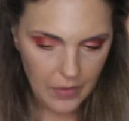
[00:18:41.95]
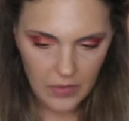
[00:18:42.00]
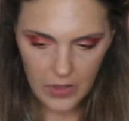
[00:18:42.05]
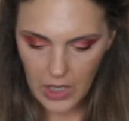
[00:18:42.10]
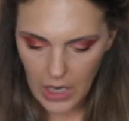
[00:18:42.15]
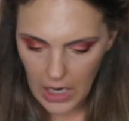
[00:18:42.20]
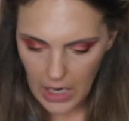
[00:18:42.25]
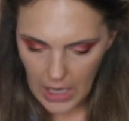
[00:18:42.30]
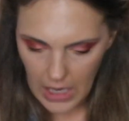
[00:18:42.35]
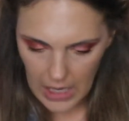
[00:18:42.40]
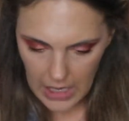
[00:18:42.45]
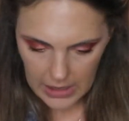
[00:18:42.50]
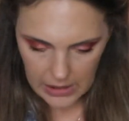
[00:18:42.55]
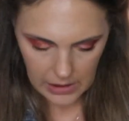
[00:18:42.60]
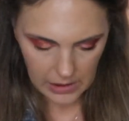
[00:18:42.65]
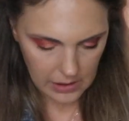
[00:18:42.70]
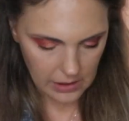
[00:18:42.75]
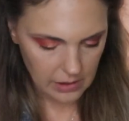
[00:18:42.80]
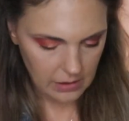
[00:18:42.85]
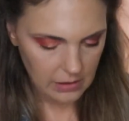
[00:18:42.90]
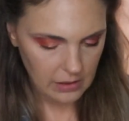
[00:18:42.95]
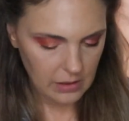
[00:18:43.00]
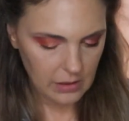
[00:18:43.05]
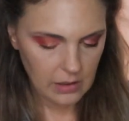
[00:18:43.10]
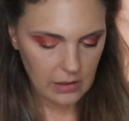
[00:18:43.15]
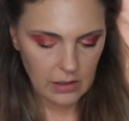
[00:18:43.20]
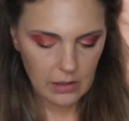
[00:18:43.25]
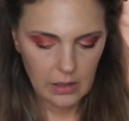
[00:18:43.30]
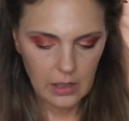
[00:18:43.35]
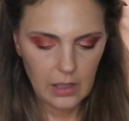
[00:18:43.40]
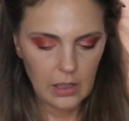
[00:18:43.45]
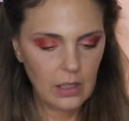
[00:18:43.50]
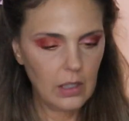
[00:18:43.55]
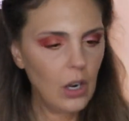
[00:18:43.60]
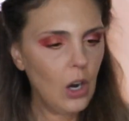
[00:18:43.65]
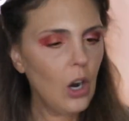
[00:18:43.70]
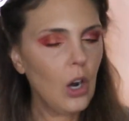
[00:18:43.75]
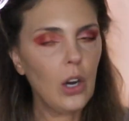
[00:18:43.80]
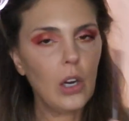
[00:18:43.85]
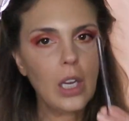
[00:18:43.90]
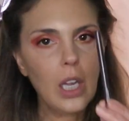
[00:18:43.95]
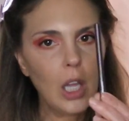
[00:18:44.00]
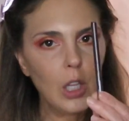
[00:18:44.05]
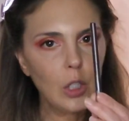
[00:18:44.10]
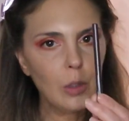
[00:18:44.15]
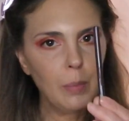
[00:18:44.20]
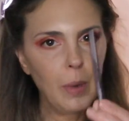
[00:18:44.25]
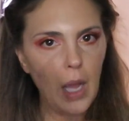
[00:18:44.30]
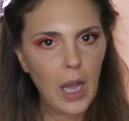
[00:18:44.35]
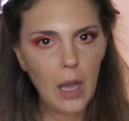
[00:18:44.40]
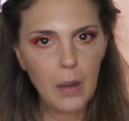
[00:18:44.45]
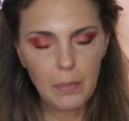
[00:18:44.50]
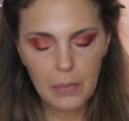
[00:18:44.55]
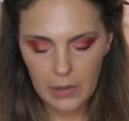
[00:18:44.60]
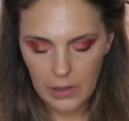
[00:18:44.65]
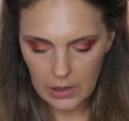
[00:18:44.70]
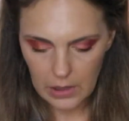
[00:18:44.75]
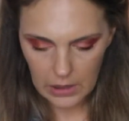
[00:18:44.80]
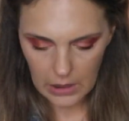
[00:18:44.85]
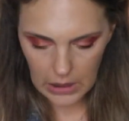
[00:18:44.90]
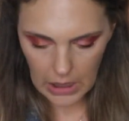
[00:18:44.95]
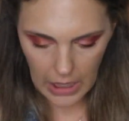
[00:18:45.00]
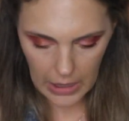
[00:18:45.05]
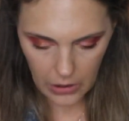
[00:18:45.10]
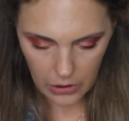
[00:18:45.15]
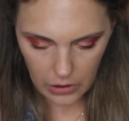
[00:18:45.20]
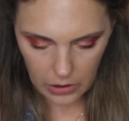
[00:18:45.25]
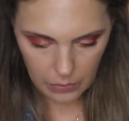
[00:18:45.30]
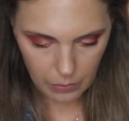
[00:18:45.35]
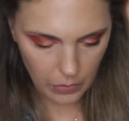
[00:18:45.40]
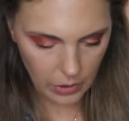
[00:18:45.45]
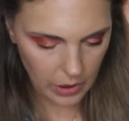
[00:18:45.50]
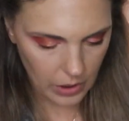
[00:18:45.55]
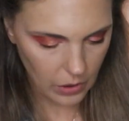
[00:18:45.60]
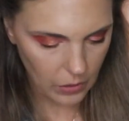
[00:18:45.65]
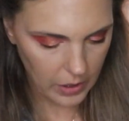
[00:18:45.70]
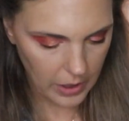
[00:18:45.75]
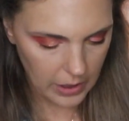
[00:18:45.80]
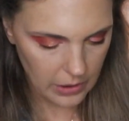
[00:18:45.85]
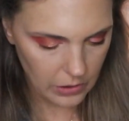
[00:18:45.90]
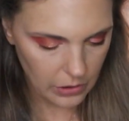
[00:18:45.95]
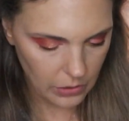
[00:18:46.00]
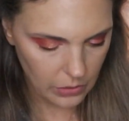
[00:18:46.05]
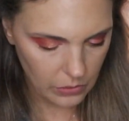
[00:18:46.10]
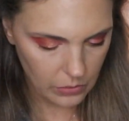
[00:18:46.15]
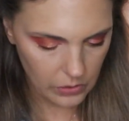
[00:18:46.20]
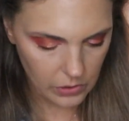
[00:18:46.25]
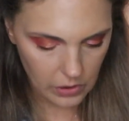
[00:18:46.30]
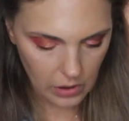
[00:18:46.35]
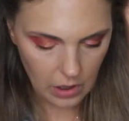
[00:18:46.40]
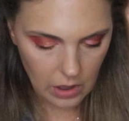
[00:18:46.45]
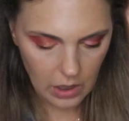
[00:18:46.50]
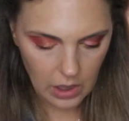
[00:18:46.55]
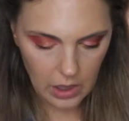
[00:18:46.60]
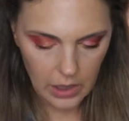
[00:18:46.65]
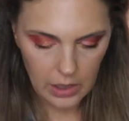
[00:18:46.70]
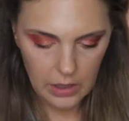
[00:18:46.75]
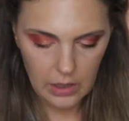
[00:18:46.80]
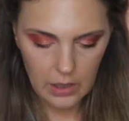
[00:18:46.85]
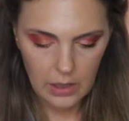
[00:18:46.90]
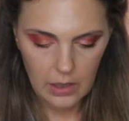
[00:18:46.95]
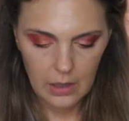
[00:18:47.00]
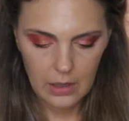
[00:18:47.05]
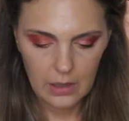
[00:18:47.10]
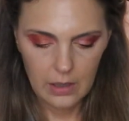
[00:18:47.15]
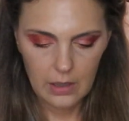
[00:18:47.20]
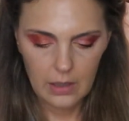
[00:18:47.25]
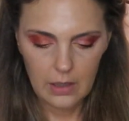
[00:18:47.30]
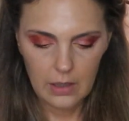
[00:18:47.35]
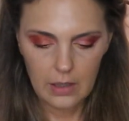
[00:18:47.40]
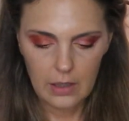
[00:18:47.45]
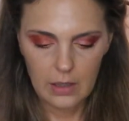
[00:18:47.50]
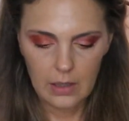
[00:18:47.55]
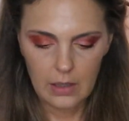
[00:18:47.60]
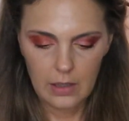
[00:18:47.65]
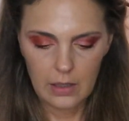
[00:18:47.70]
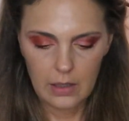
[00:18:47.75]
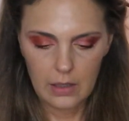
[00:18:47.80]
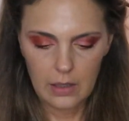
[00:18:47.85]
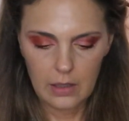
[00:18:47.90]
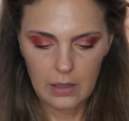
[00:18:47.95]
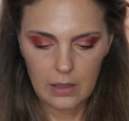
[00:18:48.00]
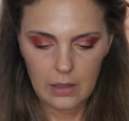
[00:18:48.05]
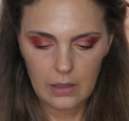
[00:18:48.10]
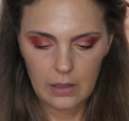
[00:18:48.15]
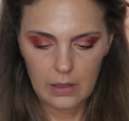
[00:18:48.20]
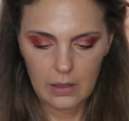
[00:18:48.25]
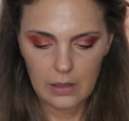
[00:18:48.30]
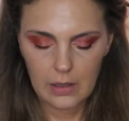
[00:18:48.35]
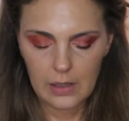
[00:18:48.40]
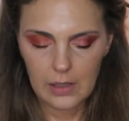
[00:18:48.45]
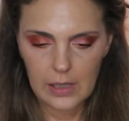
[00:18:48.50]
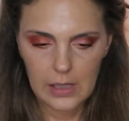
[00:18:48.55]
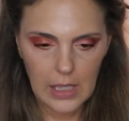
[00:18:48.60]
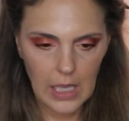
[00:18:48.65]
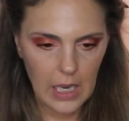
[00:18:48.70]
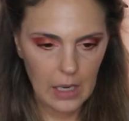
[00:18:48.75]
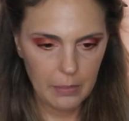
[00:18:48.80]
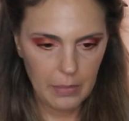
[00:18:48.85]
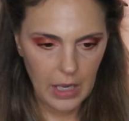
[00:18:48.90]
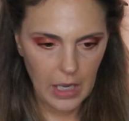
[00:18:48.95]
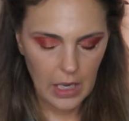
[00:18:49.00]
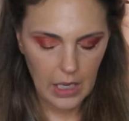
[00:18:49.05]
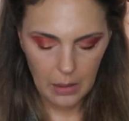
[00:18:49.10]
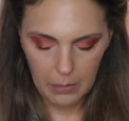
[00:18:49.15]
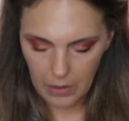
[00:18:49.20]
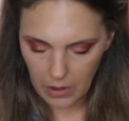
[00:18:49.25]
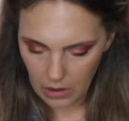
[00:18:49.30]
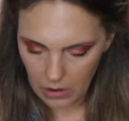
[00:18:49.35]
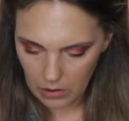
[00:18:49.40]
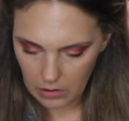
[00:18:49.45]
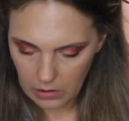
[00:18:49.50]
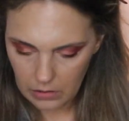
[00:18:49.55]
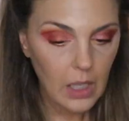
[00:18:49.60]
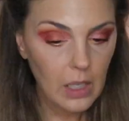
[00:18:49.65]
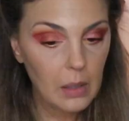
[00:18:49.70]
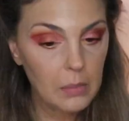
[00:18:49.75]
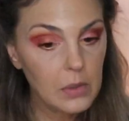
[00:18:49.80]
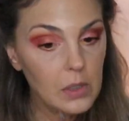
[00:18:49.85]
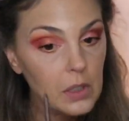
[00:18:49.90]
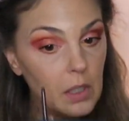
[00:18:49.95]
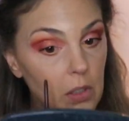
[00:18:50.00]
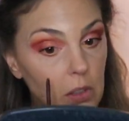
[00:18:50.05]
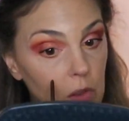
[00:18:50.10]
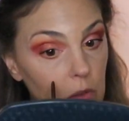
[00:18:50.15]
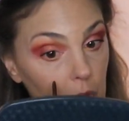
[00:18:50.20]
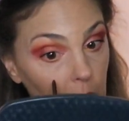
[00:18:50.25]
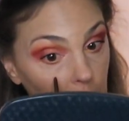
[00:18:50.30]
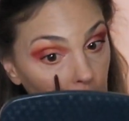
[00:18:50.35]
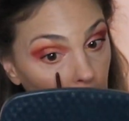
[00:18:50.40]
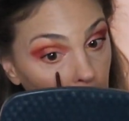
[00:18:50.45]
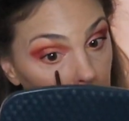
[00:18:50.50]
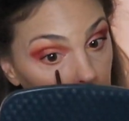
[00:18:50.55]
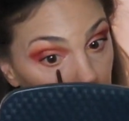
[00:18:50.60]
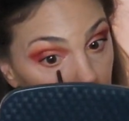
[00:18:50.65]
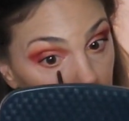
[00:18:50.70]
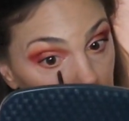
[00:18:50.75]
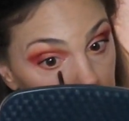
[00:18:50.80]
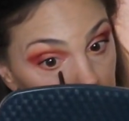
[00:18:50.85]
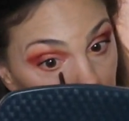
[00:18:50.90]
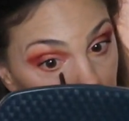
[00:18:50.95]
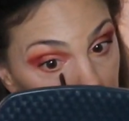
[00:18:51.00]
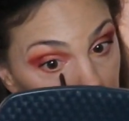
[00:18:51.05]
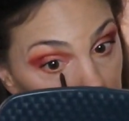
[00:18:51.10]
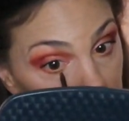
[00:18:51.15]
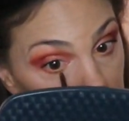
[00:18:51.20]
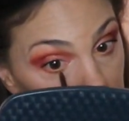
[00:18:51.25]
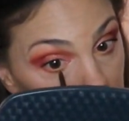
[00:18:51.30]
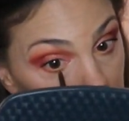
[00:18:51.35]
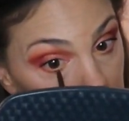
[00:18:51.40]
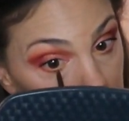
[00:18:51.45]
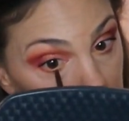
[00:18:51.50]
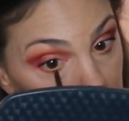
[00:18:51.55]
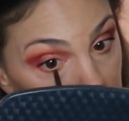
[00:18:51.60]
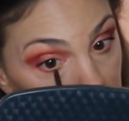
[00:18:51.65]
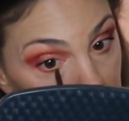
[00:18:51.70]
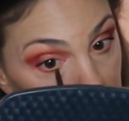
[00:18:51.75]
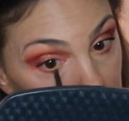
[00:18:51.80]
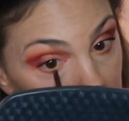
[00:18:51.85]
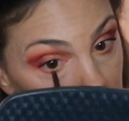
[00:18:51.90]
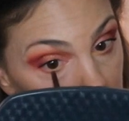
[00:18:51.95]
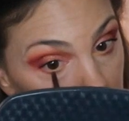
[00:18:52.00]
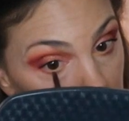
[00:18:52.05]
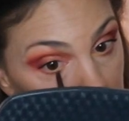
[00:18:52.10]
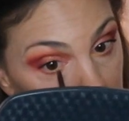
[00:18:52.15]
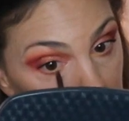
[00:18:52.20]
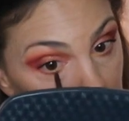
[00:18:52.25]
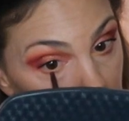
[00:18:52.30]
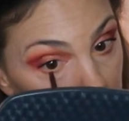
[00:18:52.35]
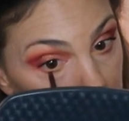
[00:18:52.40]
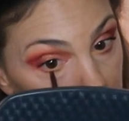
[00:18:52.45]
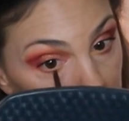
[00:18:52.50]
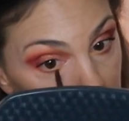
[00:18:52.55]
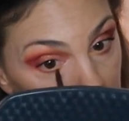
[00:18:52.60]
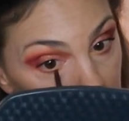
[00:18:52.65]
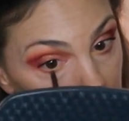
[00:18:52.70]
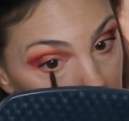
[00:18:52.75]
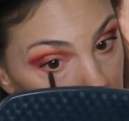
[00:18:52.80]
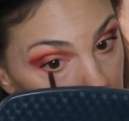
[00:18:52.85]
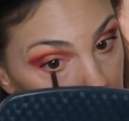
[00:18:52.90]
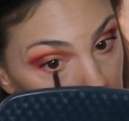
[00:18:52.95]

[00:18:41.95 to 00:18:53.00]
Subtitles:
we've got our ColourPop liner we're going to go ahead and use on the side of my eyeball. And I'm just going to do the lower lash line just to deepen it up a little bit.